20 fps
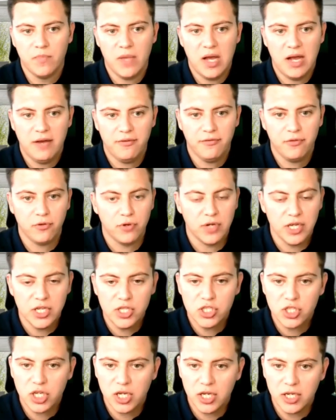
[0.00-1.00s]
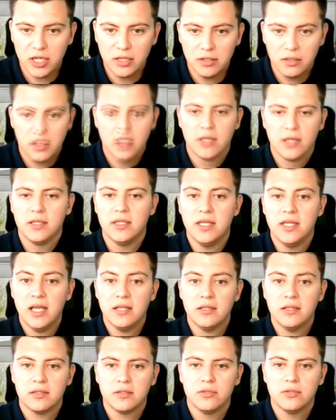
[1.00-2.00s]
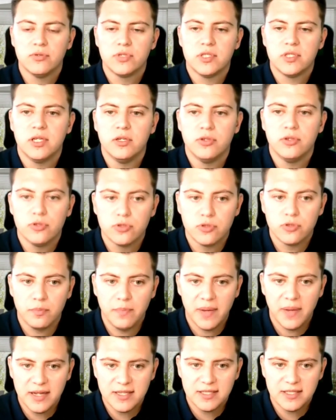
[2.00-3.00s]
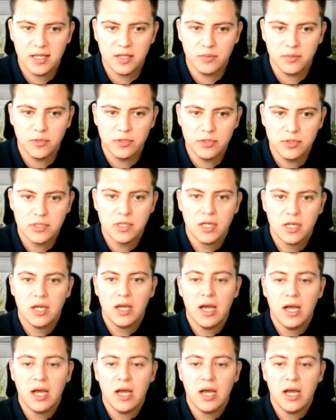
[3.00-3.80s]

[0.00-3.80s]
after each clean, yet you still use the PAL statement,